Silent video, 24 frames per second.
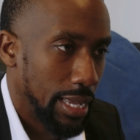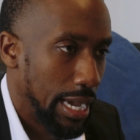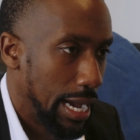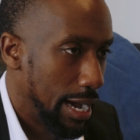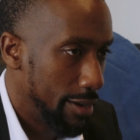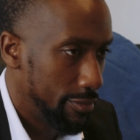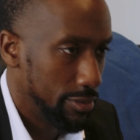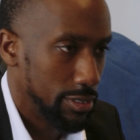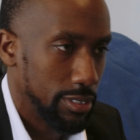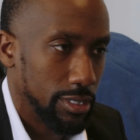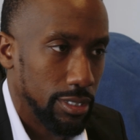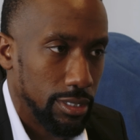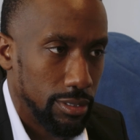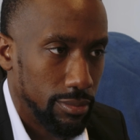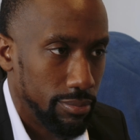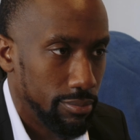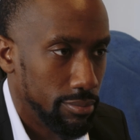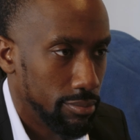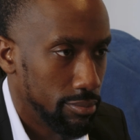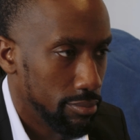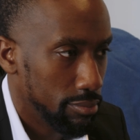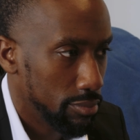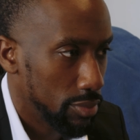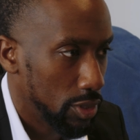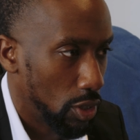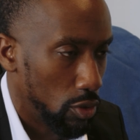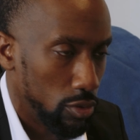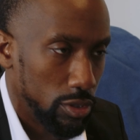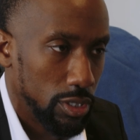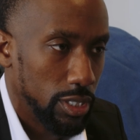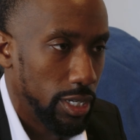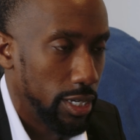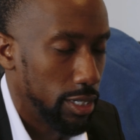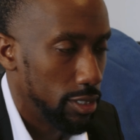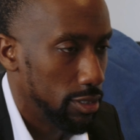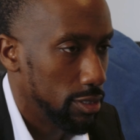obviously Coach
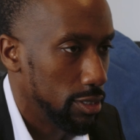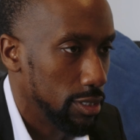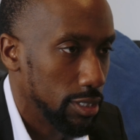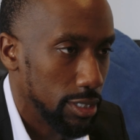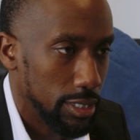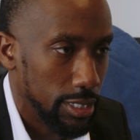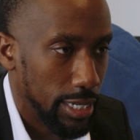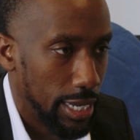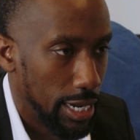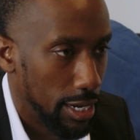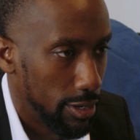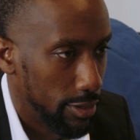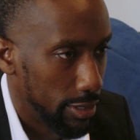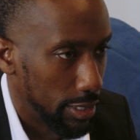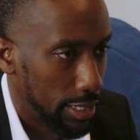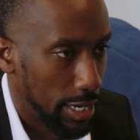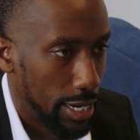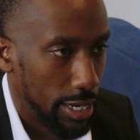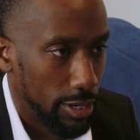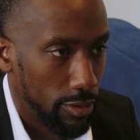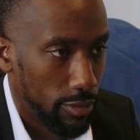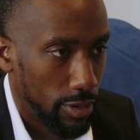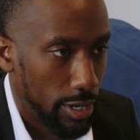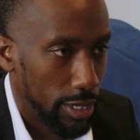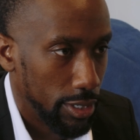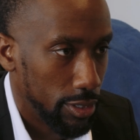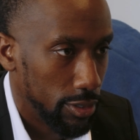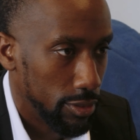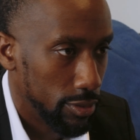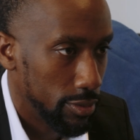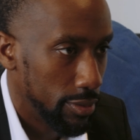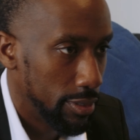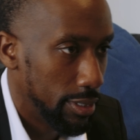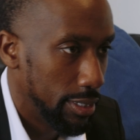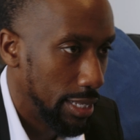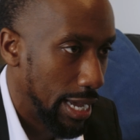Sanders is now at
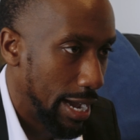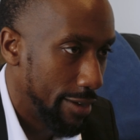Colorado